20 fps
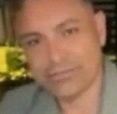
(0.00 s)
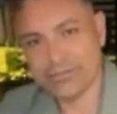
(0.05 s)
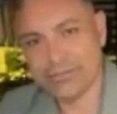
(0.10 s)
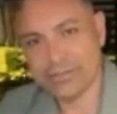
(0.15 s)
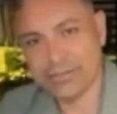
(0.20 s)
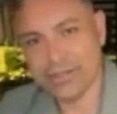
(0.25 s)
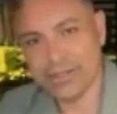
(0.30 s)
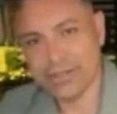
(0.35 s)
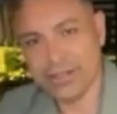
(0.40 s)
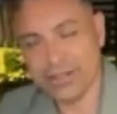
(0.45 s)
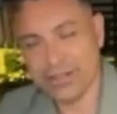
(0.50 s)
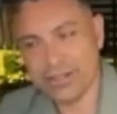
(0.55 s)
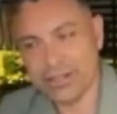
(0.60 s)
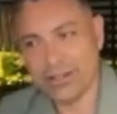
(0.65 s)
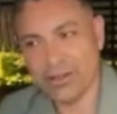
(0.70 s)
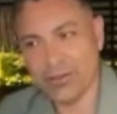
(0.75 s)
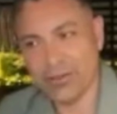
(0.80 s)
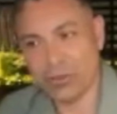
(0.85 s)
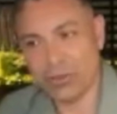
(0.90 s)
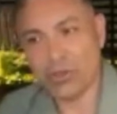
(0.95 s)
And, and
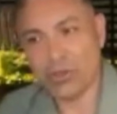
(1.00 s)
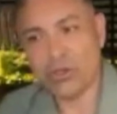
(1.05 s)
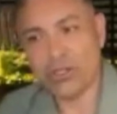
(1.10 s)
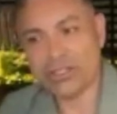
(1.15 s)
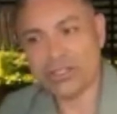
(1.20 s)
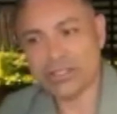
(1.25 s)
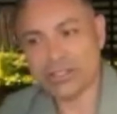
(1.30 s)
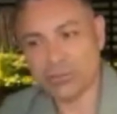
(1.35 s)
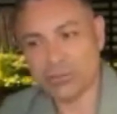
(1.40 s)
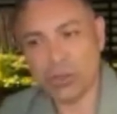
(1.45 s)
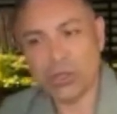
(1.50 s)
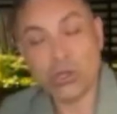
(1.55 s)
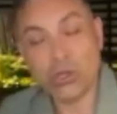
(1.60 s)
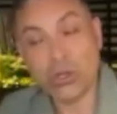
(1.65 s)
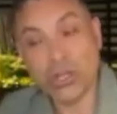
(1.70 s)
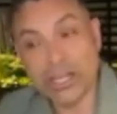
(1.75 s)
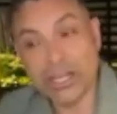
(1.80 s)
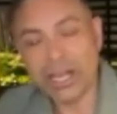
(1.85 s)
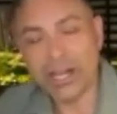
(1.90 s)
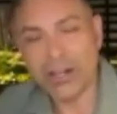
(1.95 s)
when you need when you
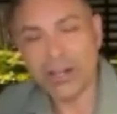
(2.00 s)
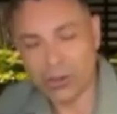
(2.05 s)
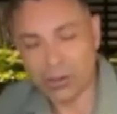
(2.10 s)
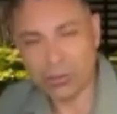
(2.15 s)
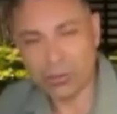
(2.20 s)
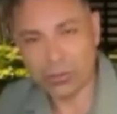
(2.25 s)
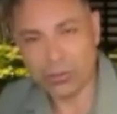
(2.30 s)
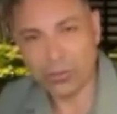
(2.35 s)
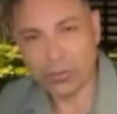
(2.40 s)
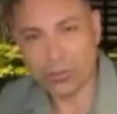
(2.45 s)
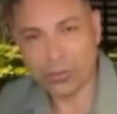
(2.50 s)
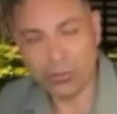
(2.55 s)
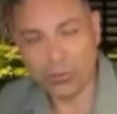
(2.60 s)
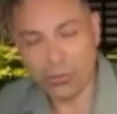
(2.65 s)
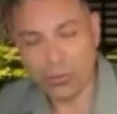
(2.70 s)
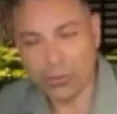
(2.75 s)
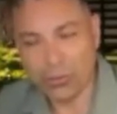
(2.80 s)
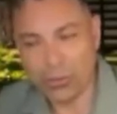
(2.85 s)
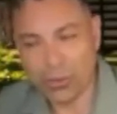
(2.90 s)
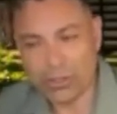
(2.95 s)
need help,
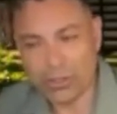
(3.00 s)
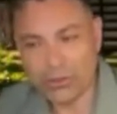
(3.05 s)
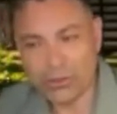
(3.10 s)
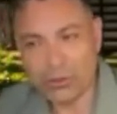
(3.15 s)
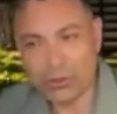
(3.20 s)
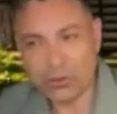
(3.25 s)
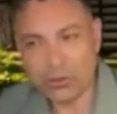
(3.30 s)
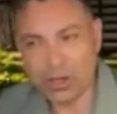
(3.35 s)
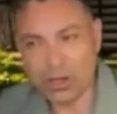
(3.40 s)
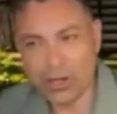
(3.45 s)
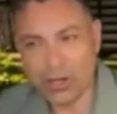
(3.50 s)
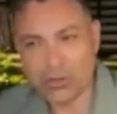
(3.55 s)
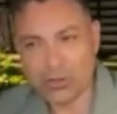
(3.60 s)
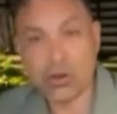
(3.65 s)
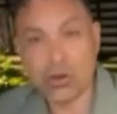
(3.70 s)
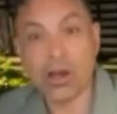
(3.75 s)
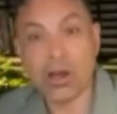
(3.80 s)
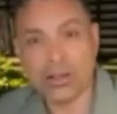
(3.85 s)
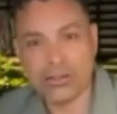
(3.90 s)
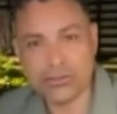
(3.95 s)
what do you are
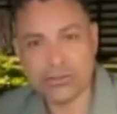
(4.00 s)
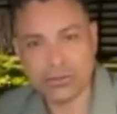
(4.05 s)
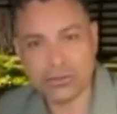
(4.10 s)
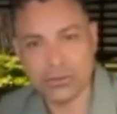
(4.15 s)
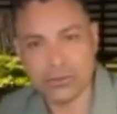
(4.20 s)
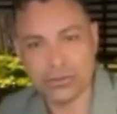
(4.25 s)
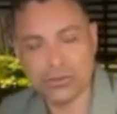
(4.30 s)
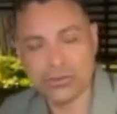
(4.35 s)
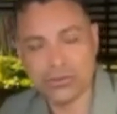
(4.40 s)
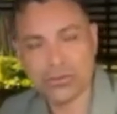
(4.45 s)
drawn to?